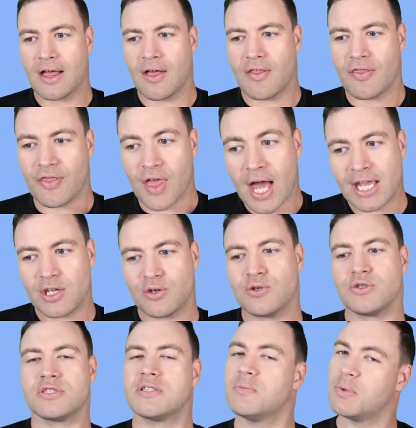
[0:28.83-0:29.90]
They
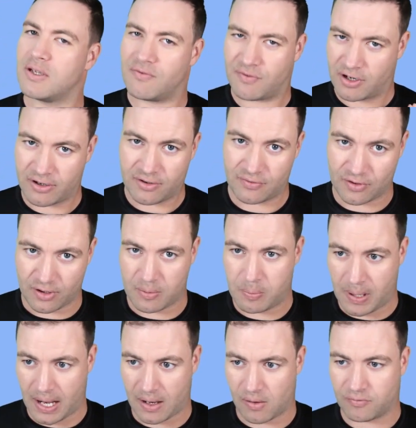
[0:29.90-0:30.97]
used to be very, very
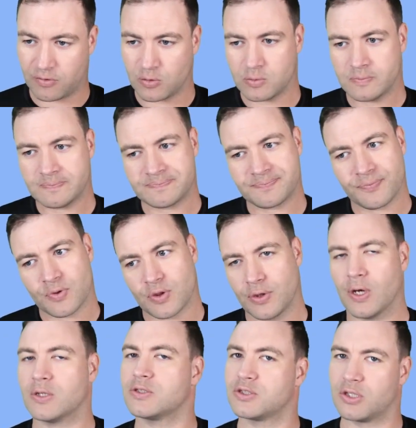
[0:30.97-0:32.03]
powerful,
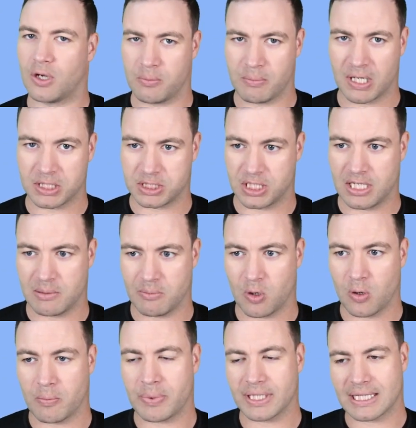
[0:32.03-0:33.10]
not so much
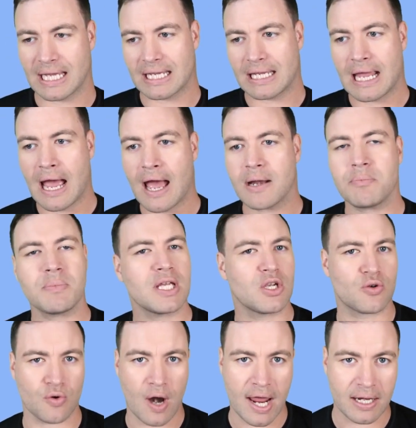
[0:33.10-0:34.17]
anymore, but they can be
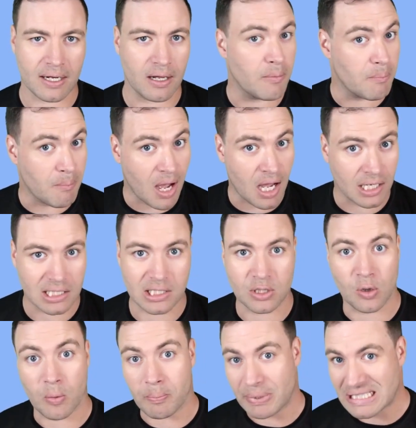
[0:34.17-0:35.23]
great at marking
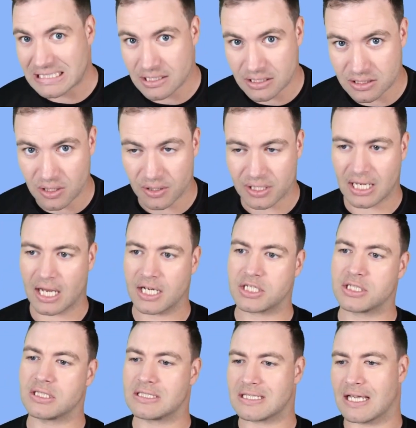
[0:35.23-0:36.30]
your business locations.